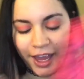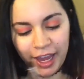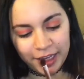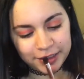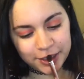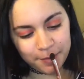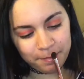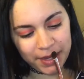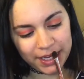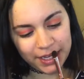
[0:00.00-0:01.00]
end up
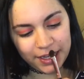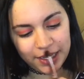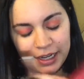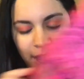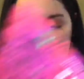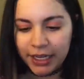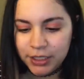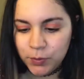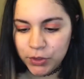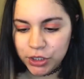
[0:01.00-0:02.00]
making. I
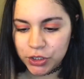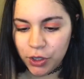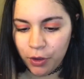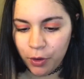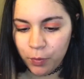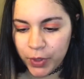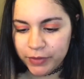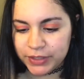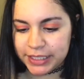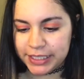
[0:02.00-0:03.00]
guess we'll just go
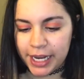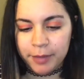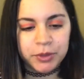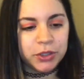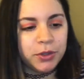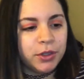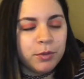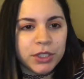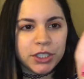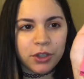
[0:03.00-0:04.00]
with Damsel,
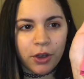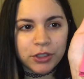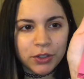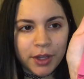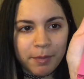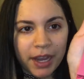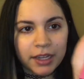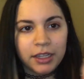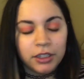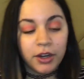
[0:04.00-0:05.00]
which is also the matte
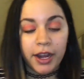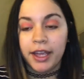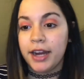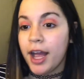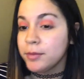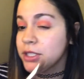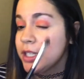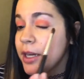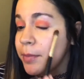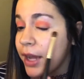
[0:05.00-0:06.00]
color, and I'm just
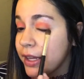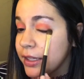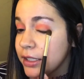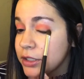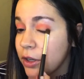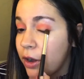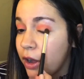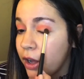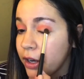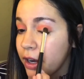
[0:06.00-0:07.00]
gonna apply this
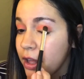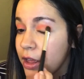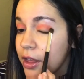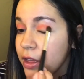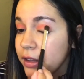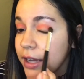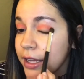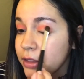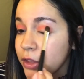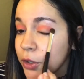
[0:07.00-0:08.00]
on
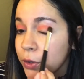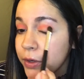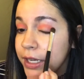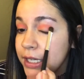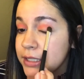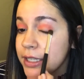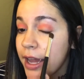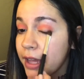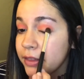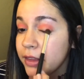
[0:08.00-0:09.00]
like the crease
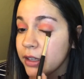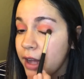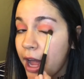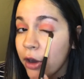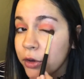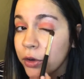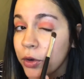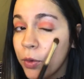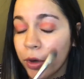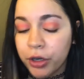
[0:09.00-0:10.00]
and the outer
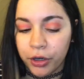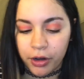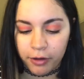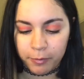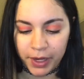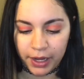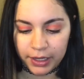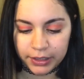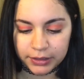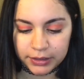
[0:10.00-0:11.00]
corner of my
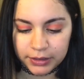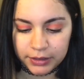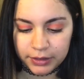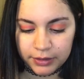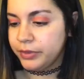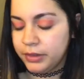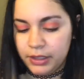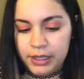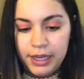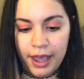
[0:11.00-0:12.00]
eyes.
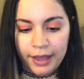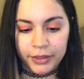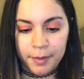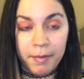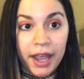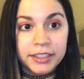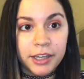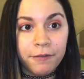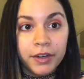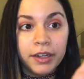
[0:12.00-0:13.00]
Yeah, the matte
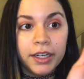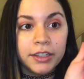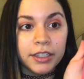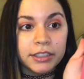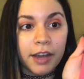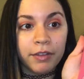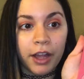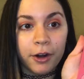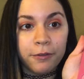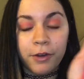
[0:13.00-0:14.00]
definitely does have a
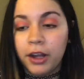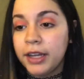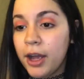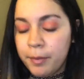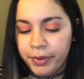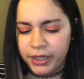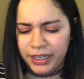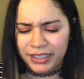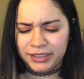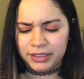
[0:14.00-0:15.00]
lot of fallout, but
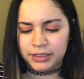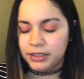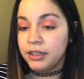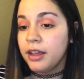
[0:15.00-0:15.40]
it's